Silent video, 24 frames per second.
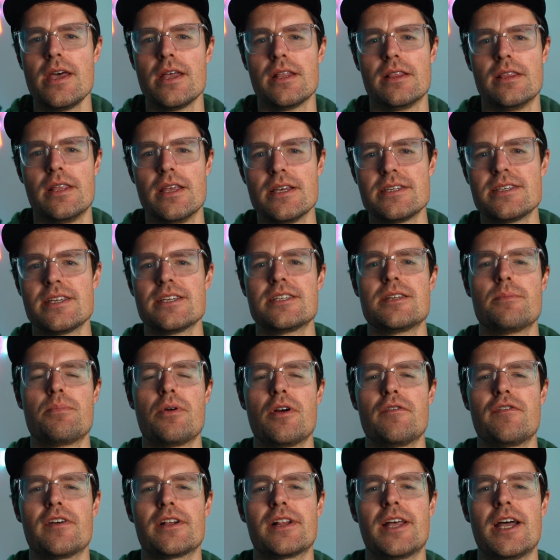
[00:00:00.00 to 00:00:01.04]
this is the
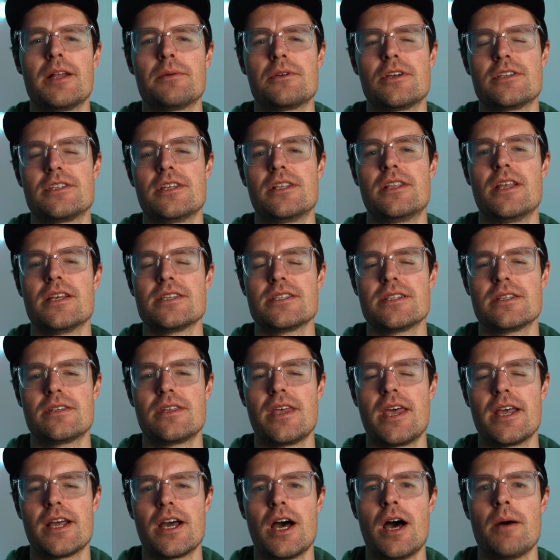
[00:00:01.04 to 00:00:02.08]
perfect light because it doesn't
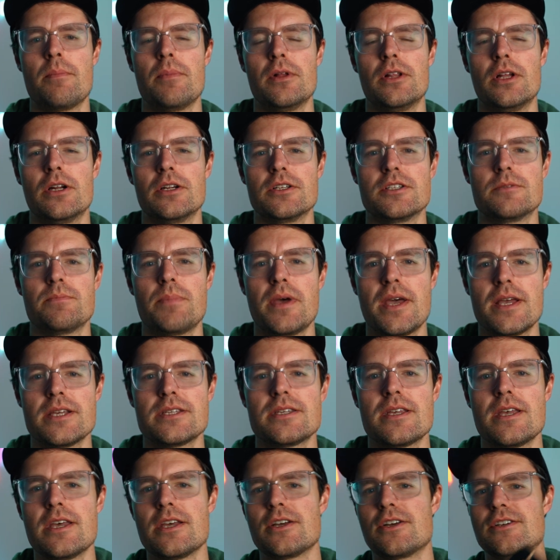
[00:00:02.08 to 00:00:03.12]
take up a lot of space,
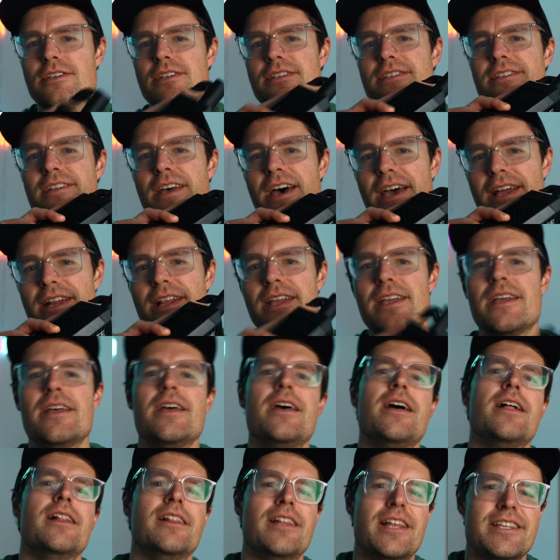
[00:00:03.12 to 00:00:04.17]
because it's tiny.
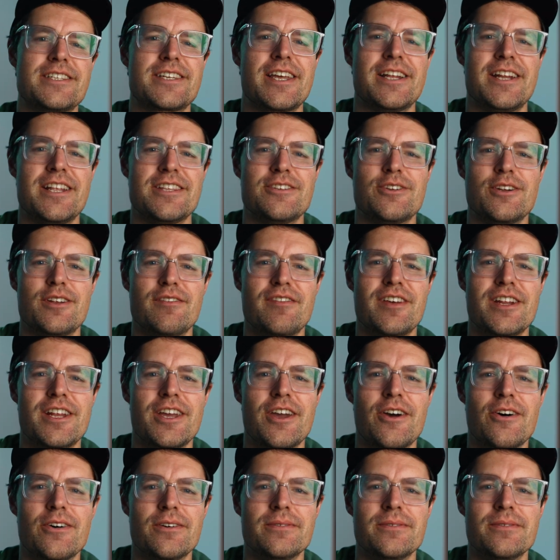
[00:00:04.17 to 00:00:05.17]
Let's get into the video.